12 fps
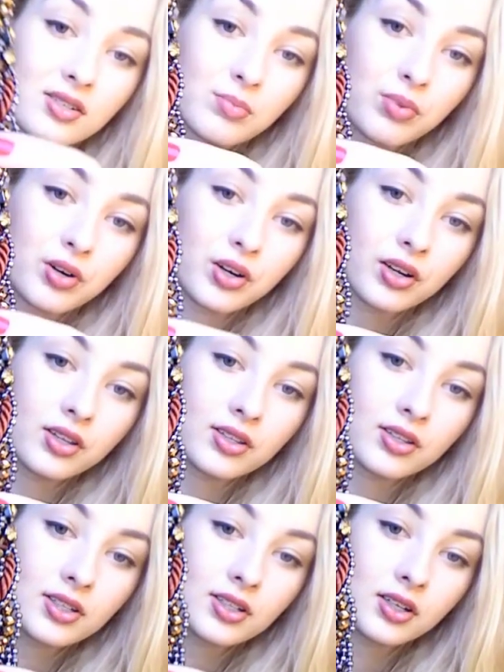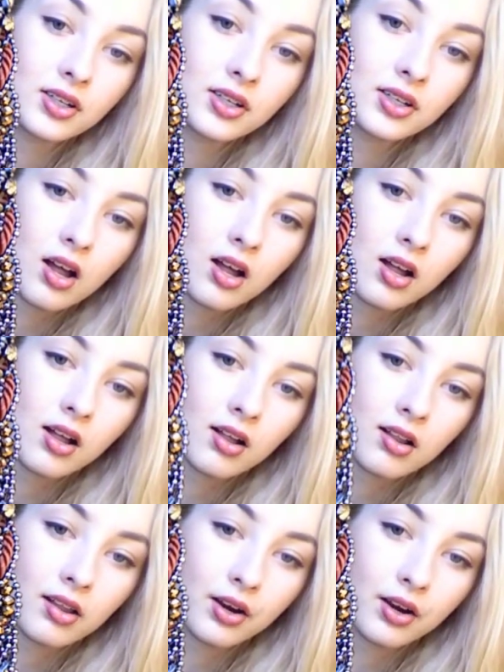burgundy
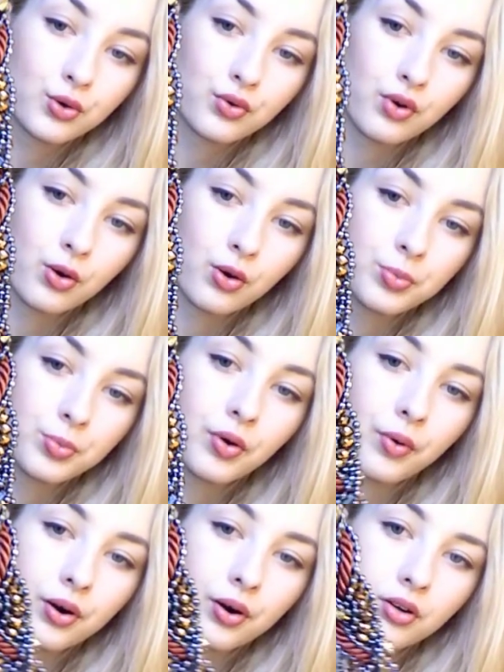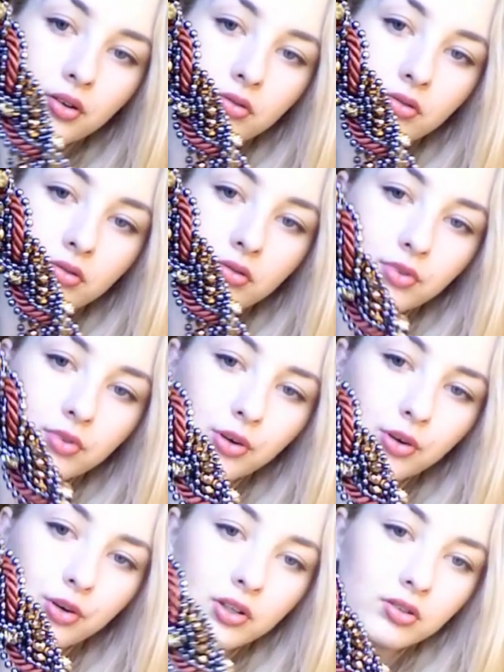like rope or
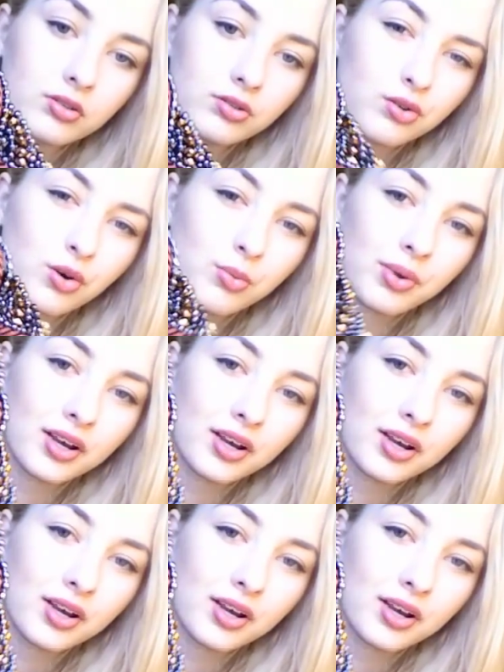ribbon, rope I